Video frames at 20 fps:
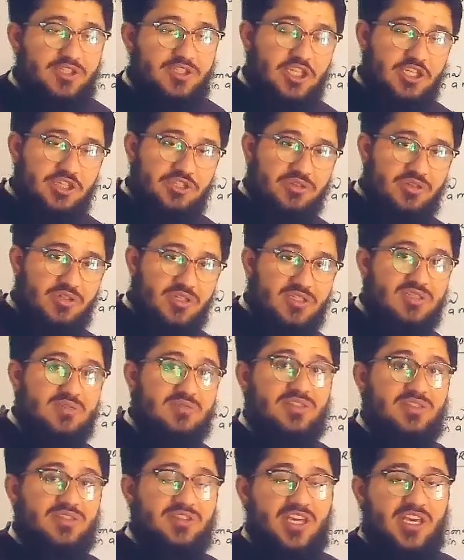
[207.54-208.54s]
the
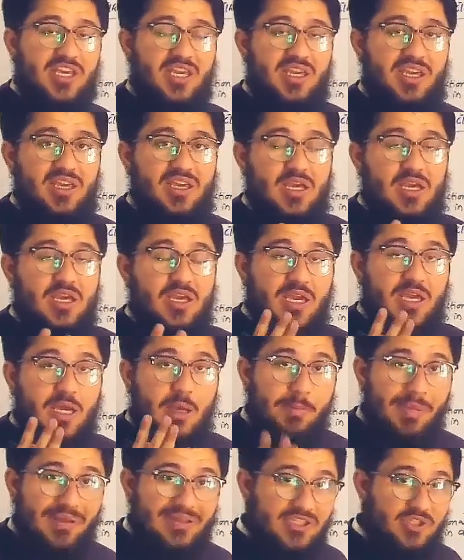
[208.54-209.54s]
teachers, they
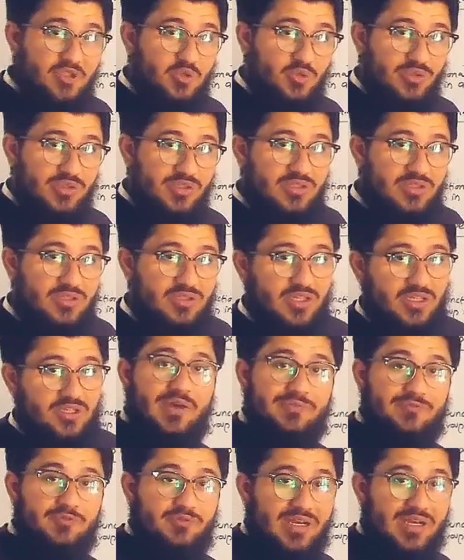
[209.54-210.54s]
compel the students that
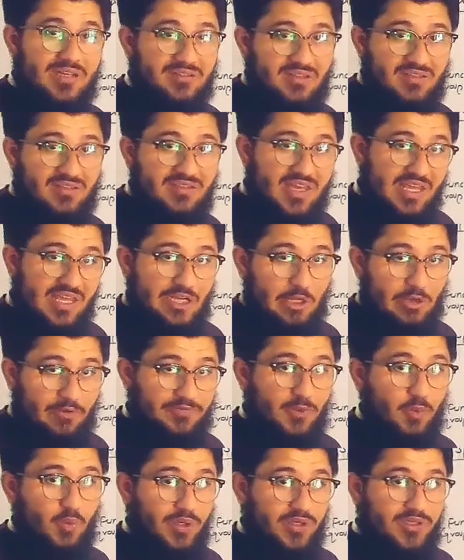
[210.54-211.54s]
you have to write the theory
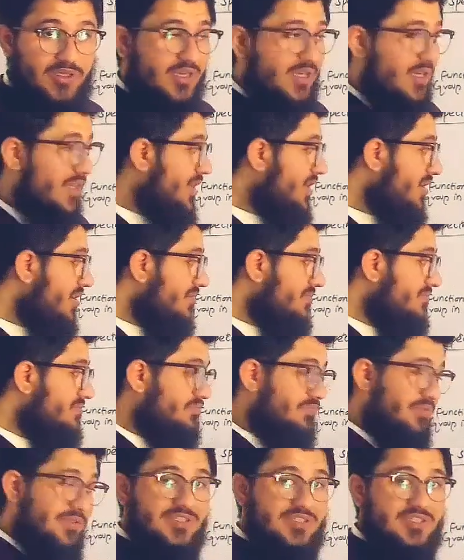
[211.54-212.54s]
of the working in the
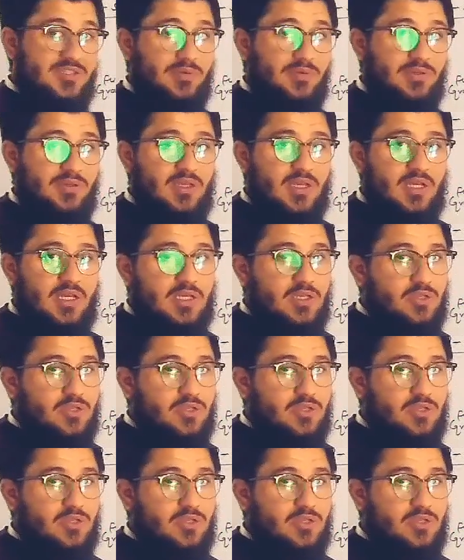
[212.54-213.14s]
principle.